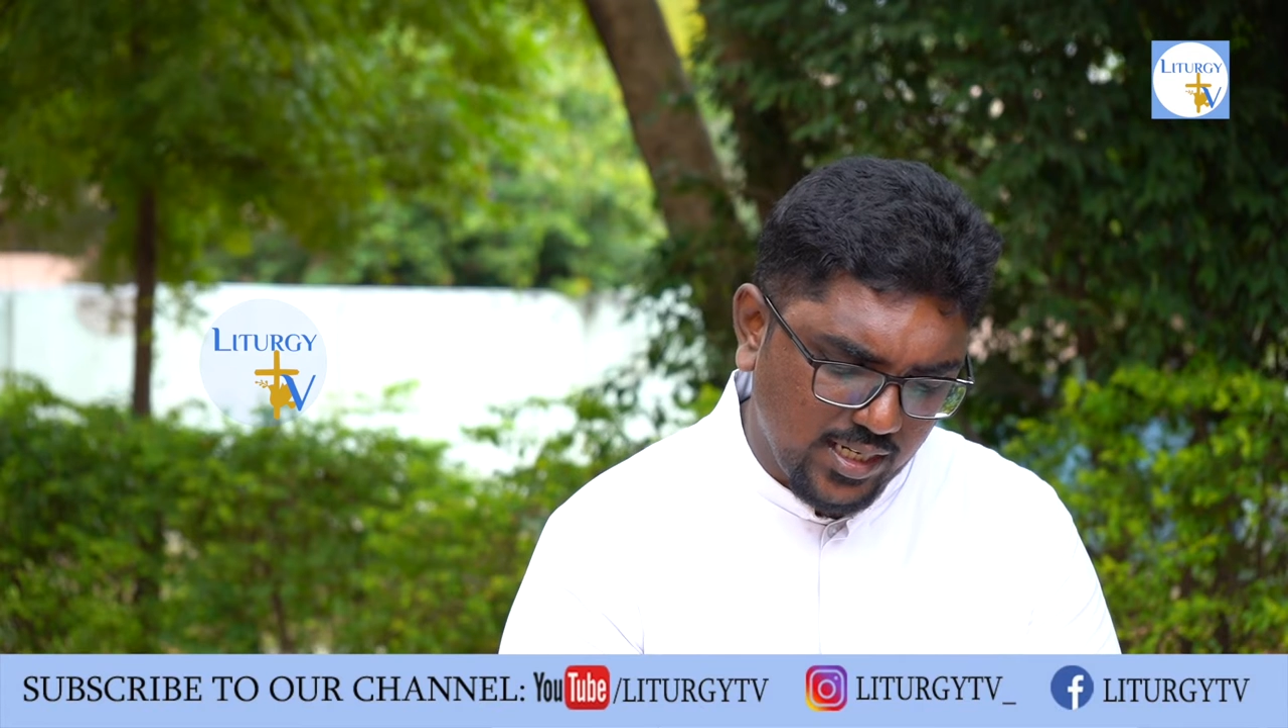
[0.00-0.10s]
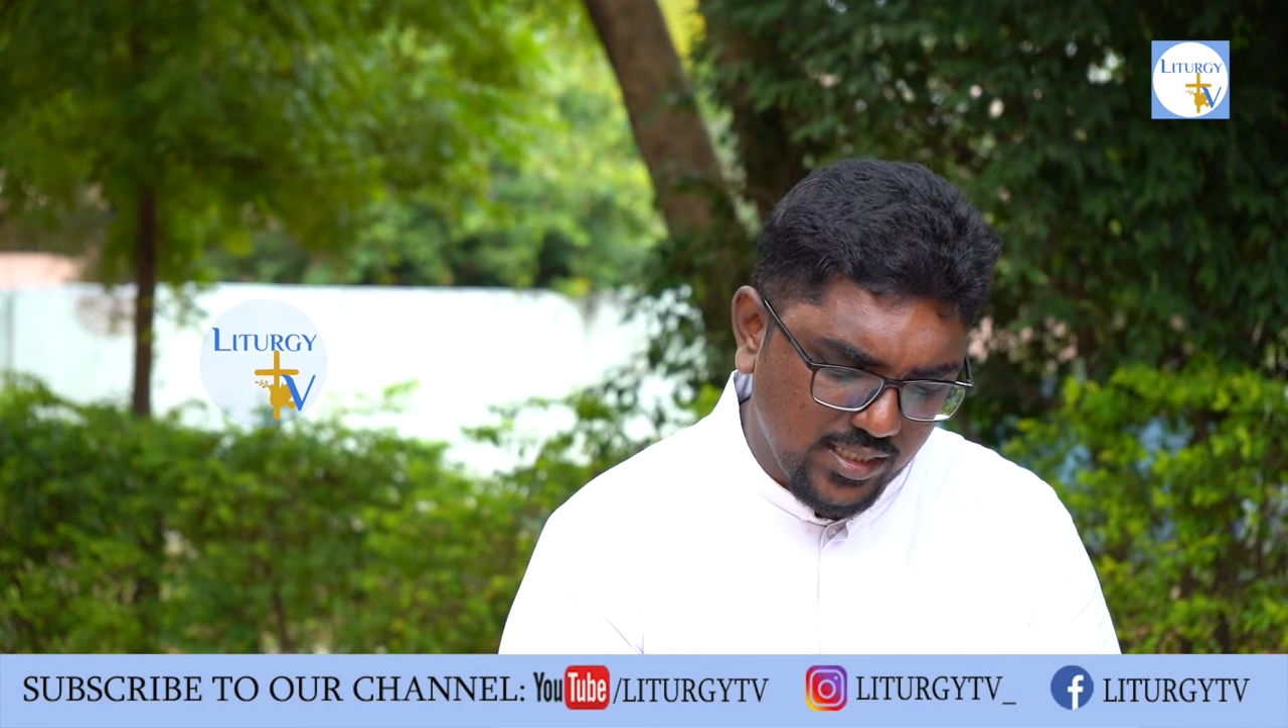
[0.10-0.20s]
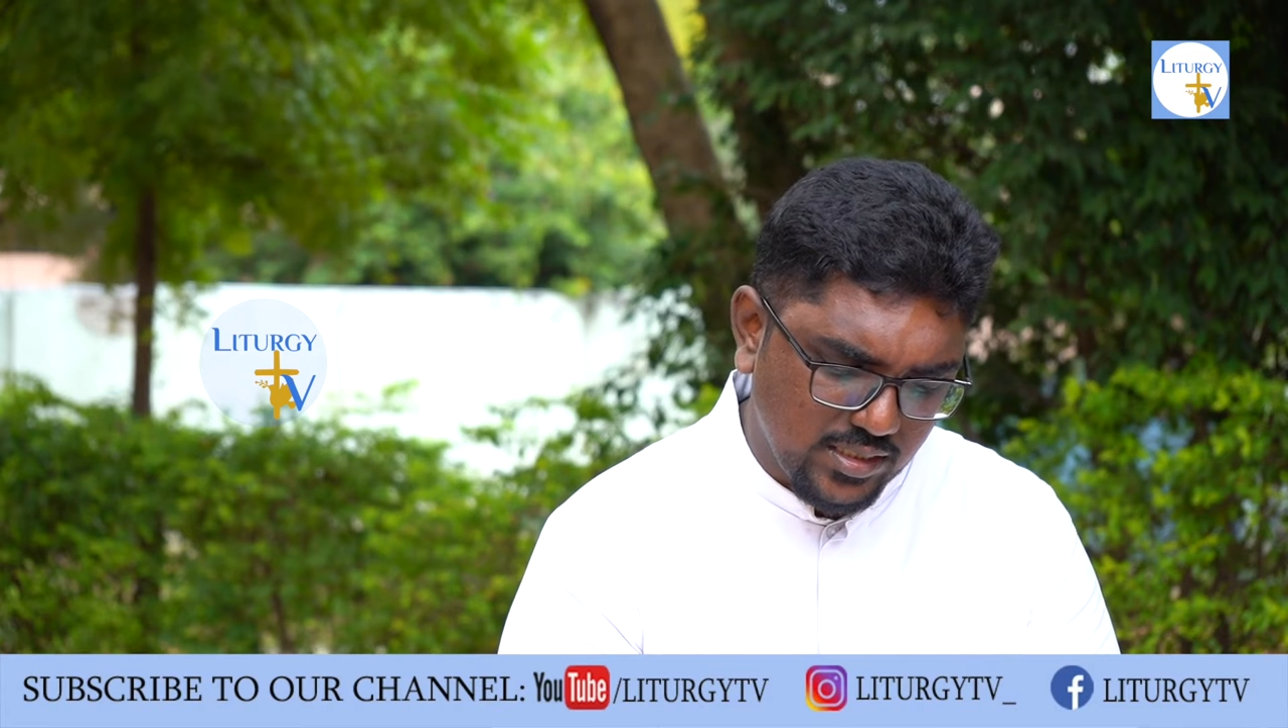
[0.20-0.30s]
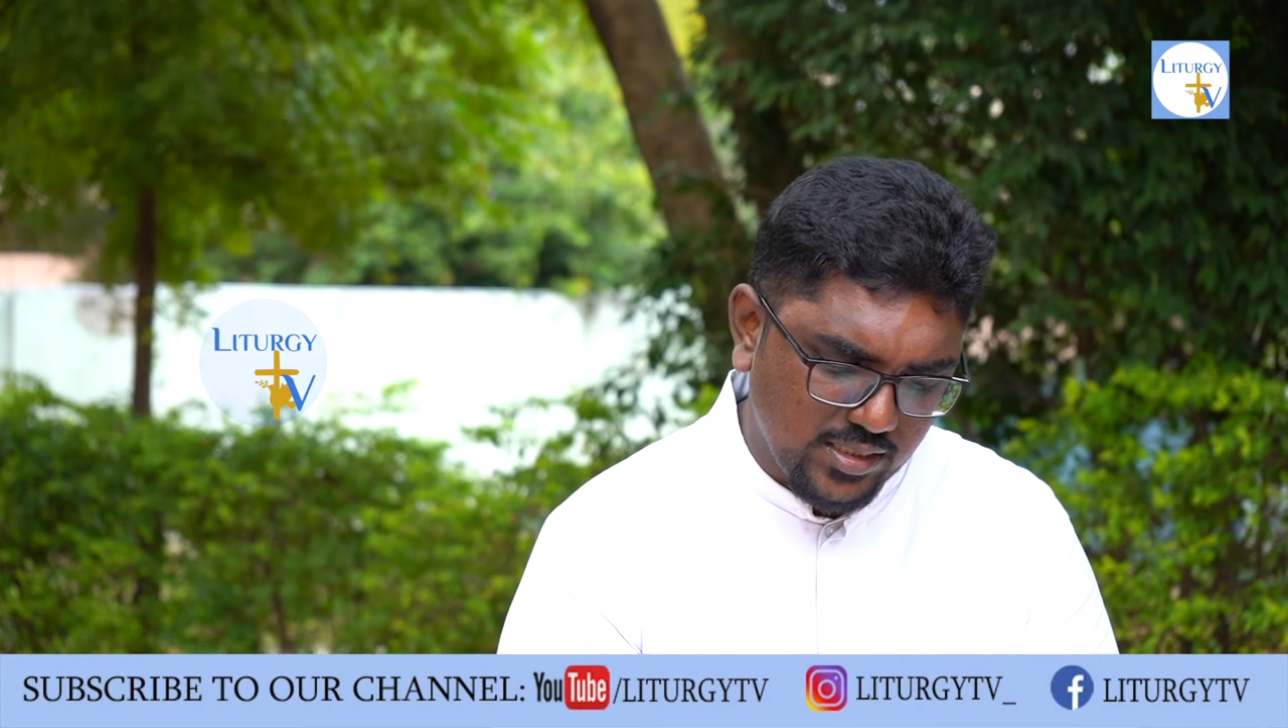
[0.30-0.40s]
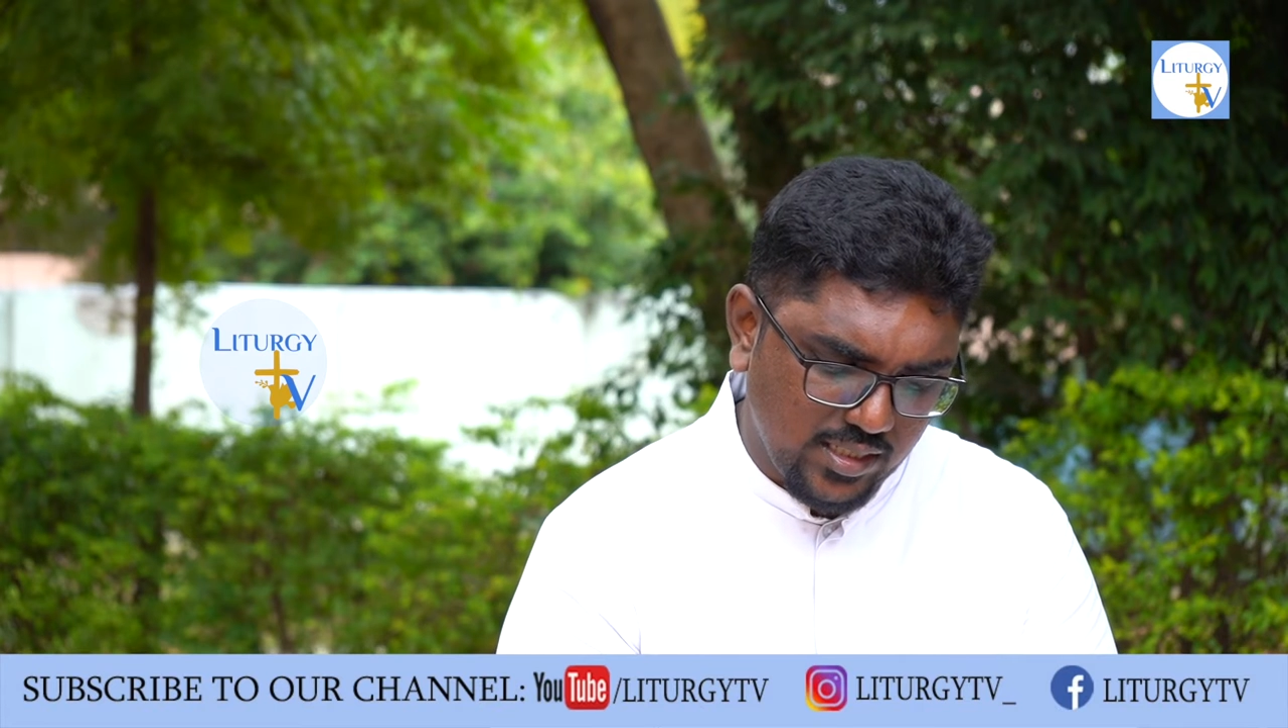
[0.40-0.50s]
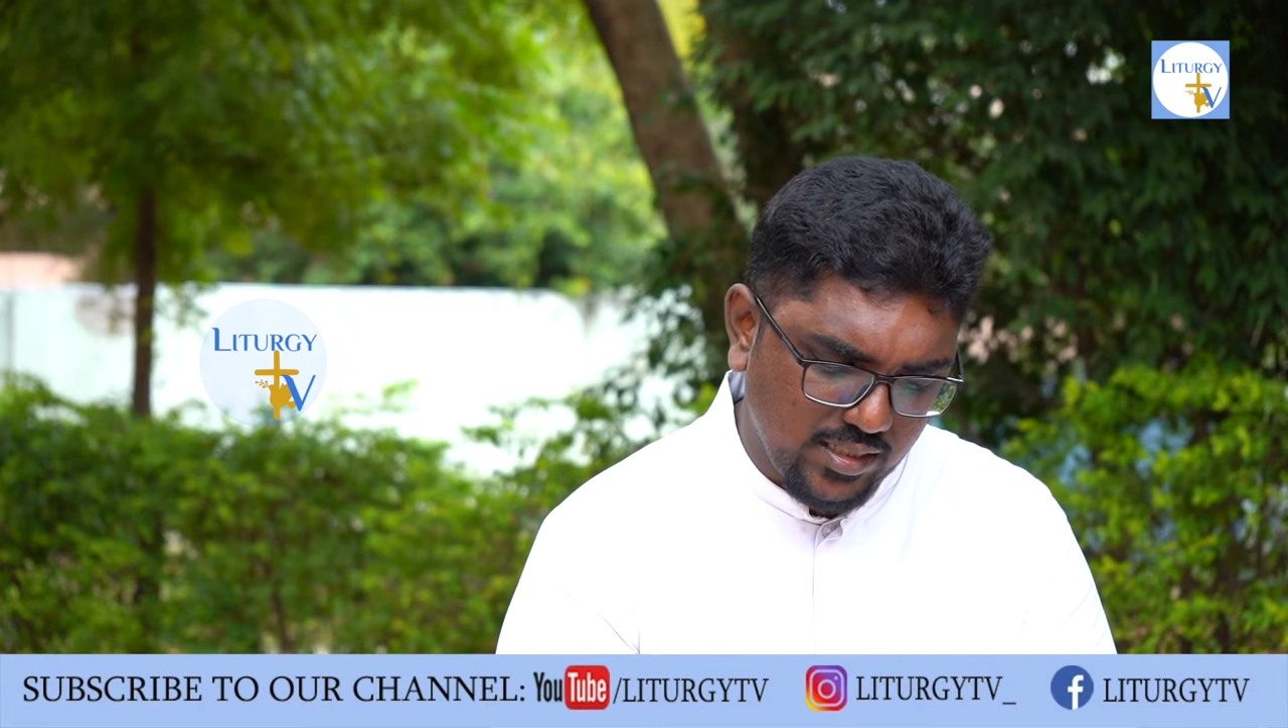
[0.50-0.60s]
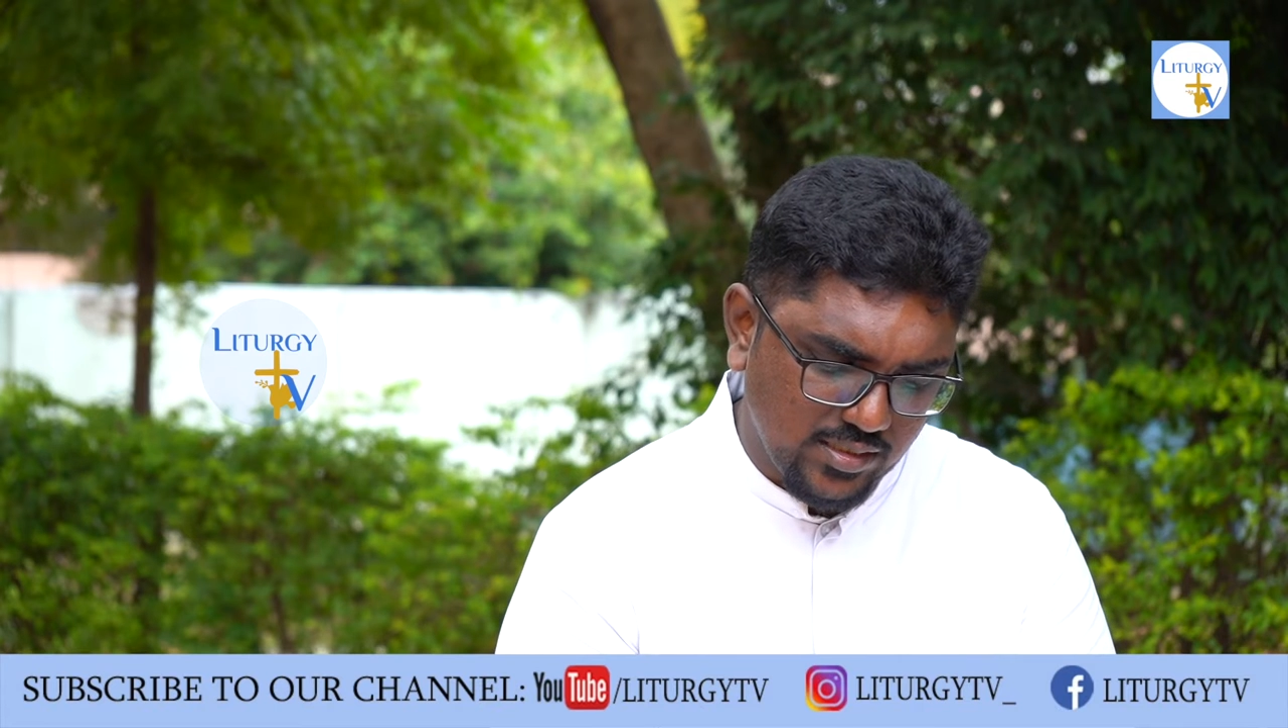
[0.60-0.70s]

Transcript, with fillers: Augustine,